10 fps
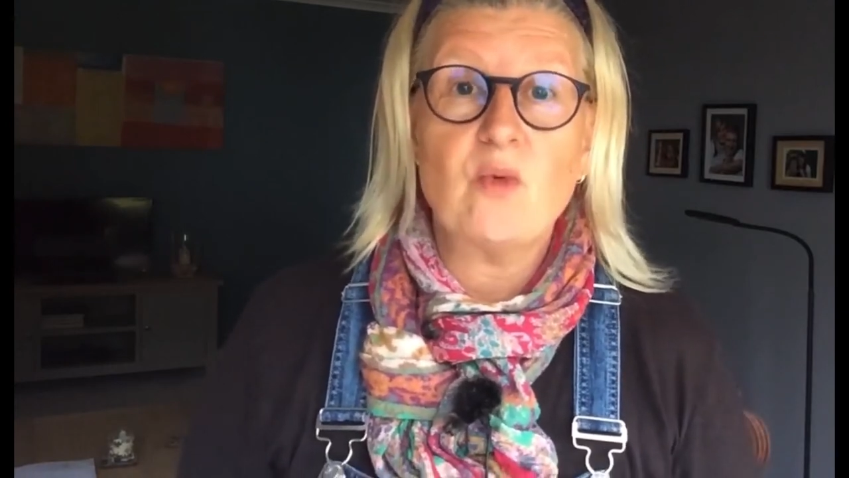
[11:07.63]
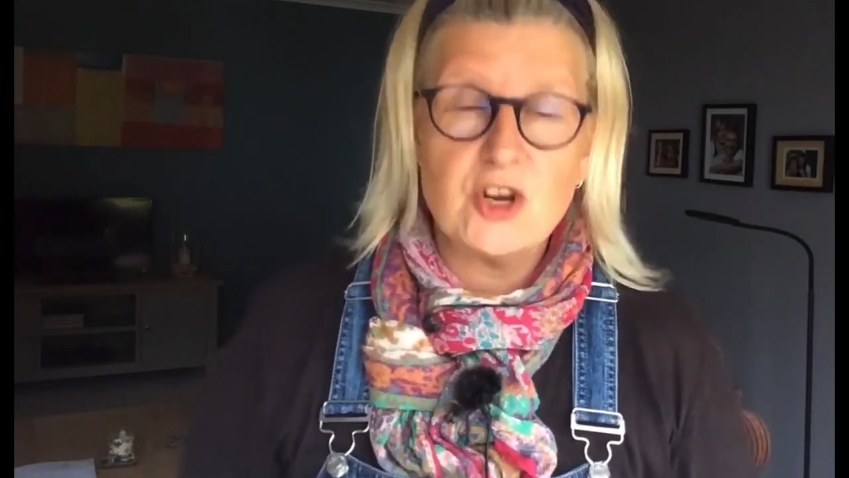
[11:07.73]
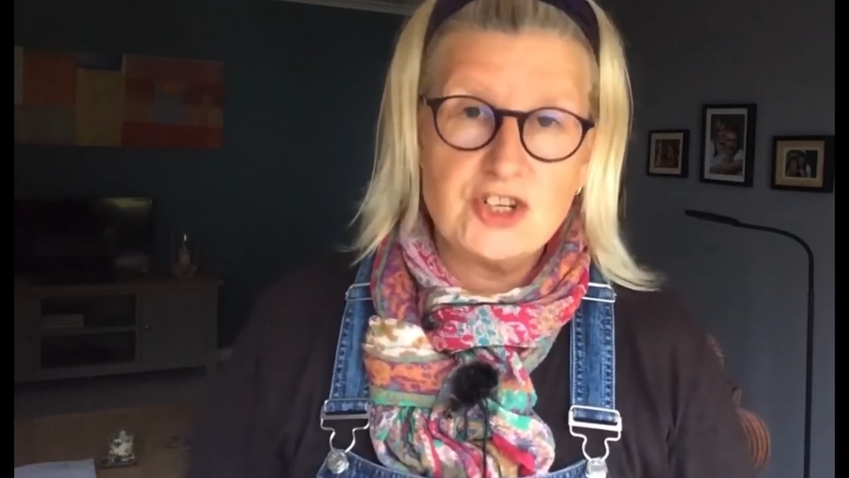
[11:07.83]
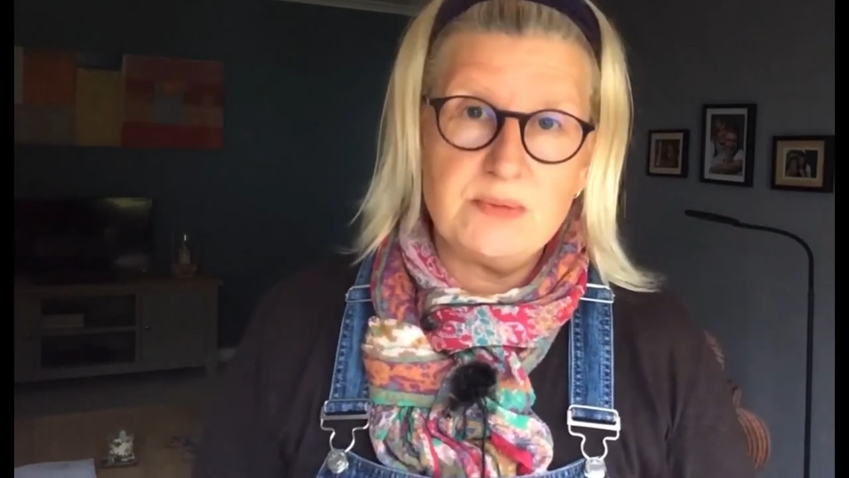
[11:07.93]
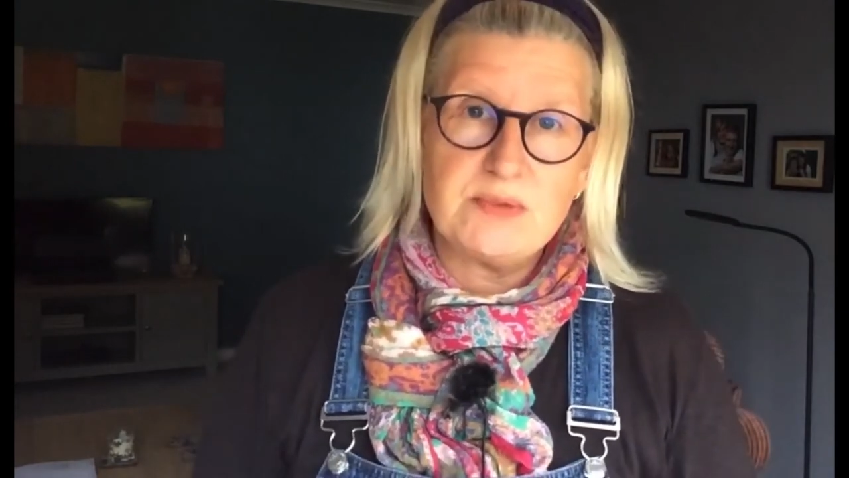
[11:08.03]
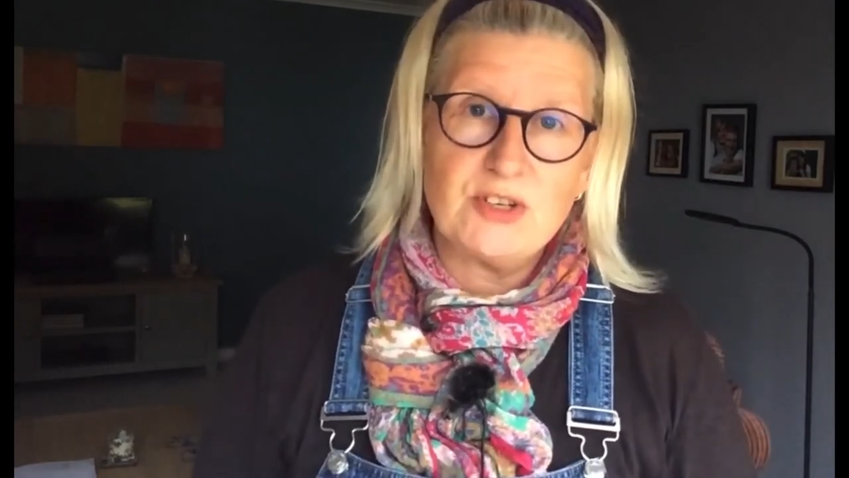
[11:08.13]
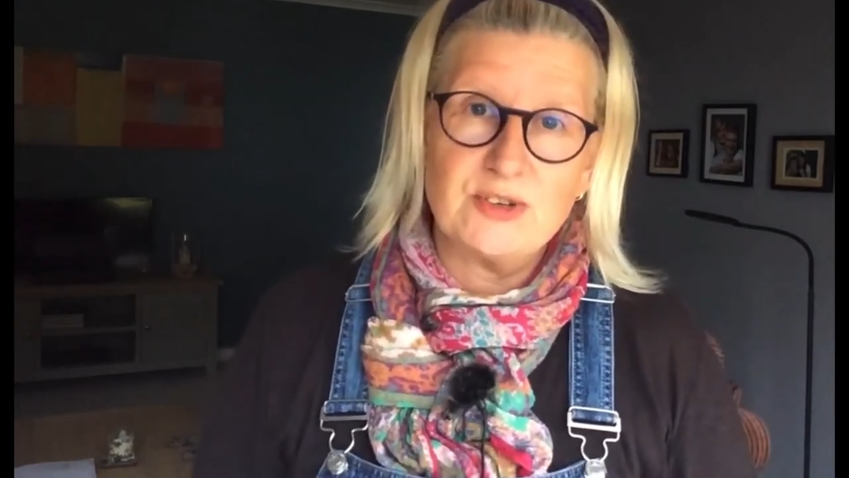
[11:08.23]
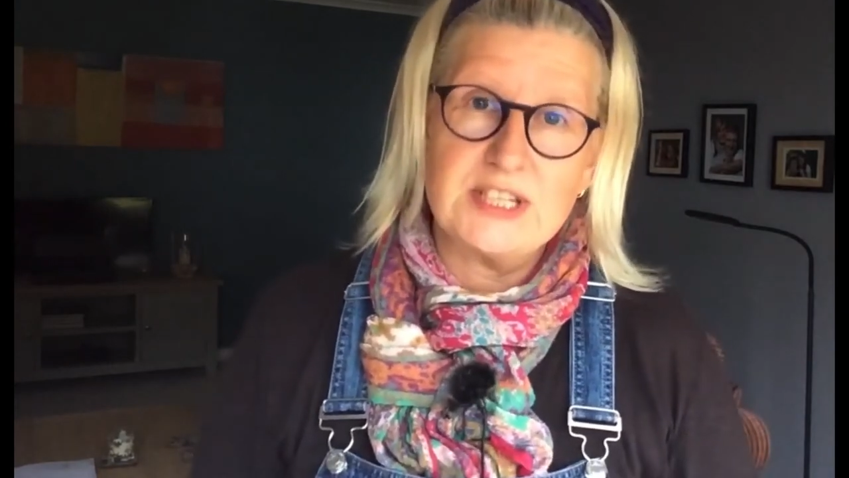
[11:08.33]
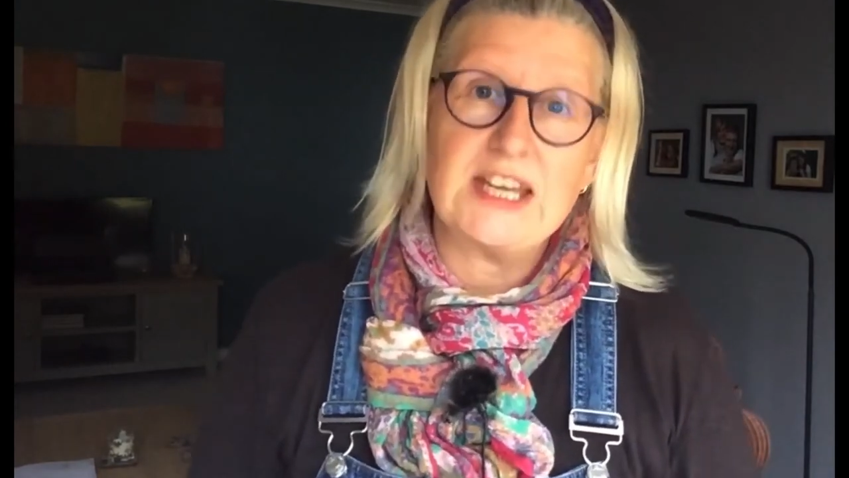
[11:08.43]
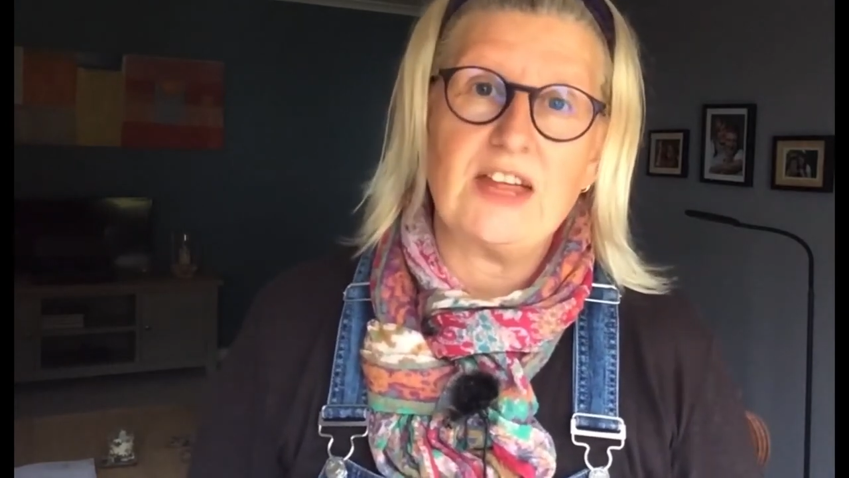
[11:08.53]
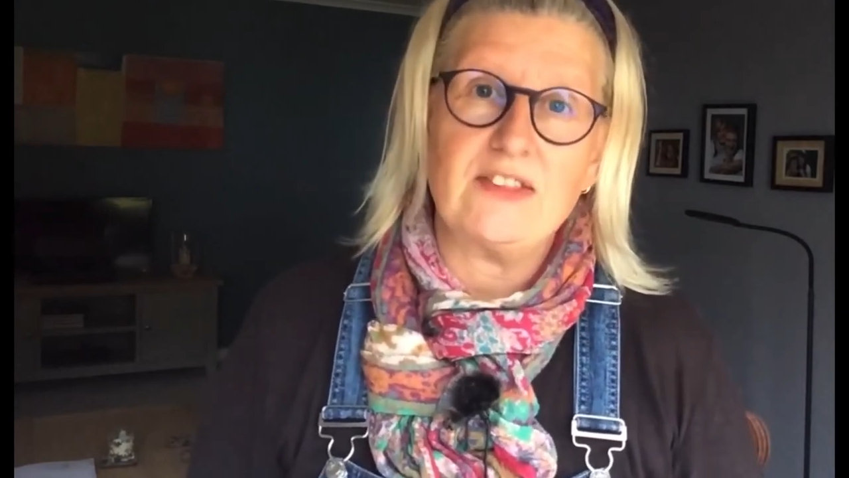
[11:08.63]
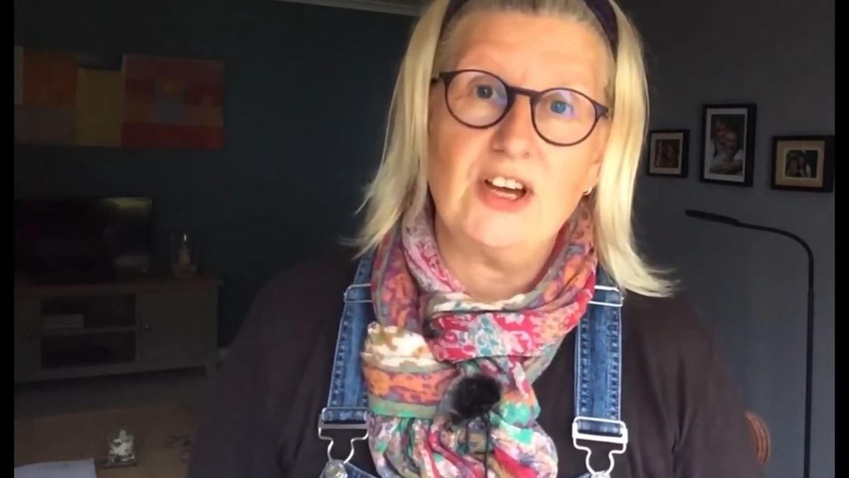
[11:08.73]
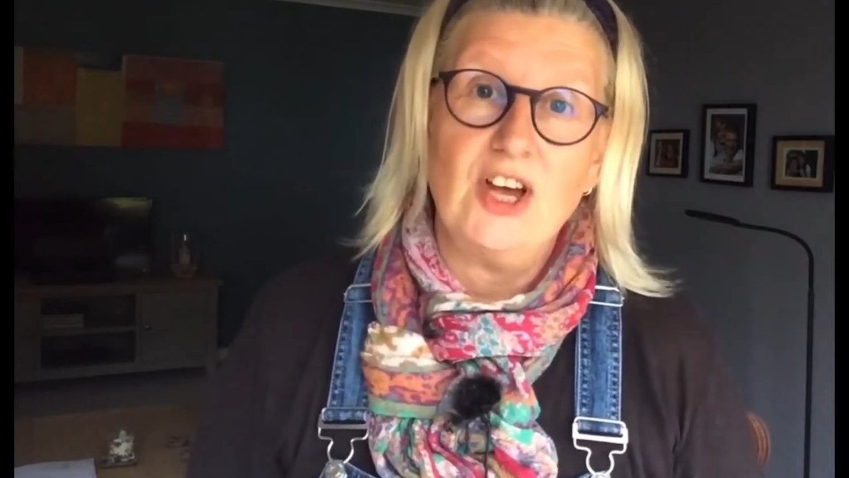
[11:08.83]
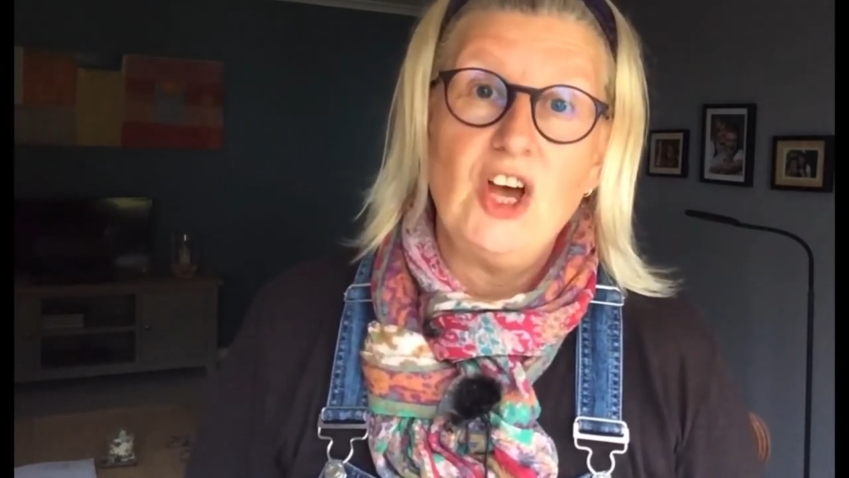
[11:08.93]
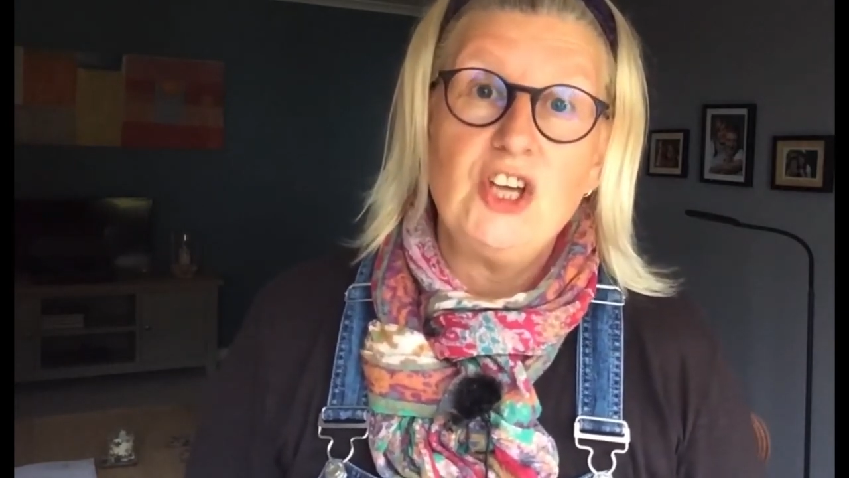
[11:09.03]
worship song
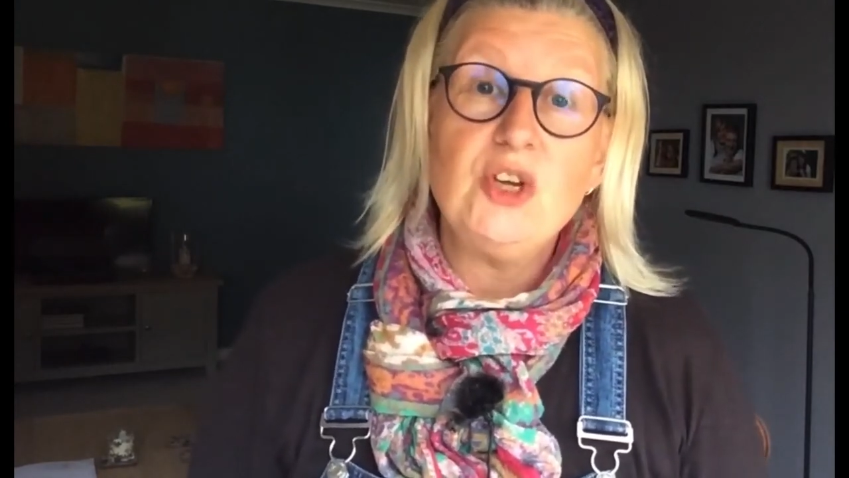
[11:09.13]
together,